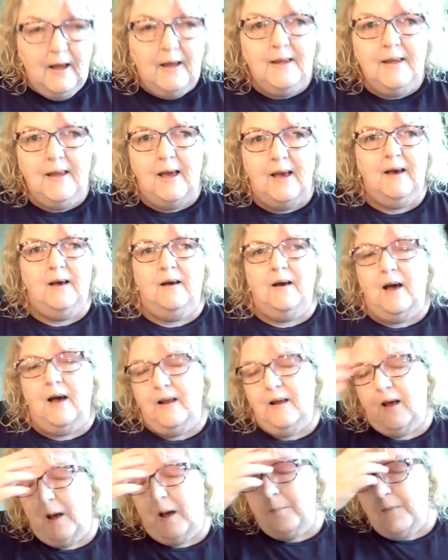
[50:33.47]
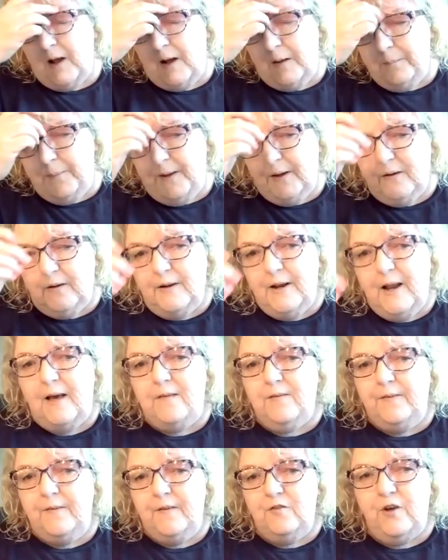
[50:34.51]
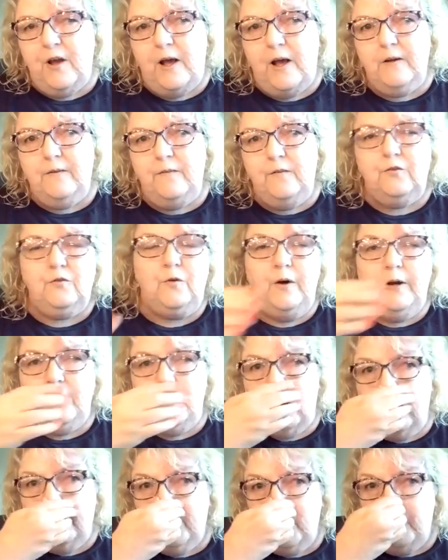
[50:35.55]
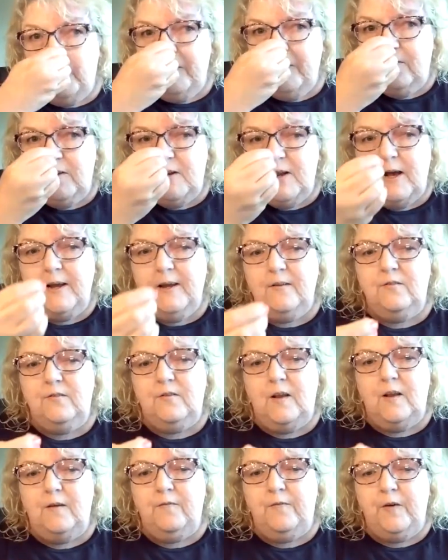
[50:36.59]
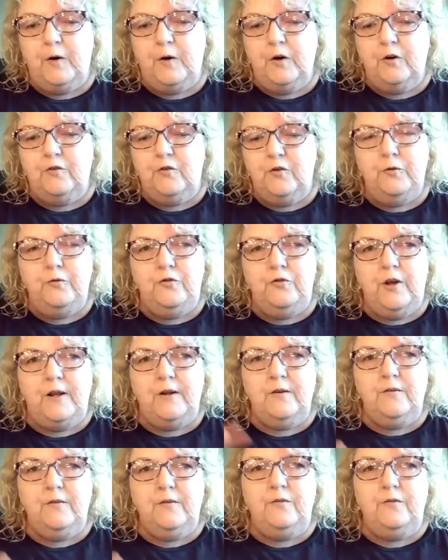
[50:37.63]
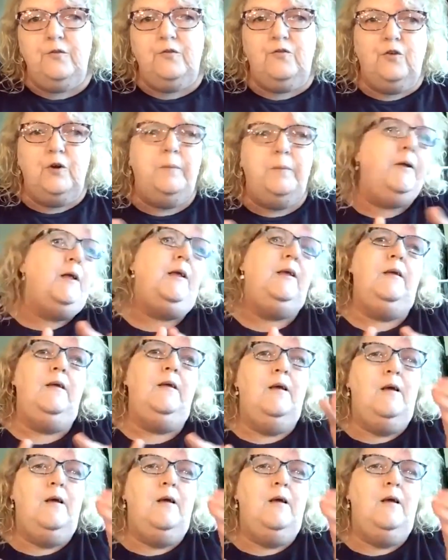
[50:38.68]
Yeah, I'm not big on having the chat on the screen, although it's nice if there are two channels streaming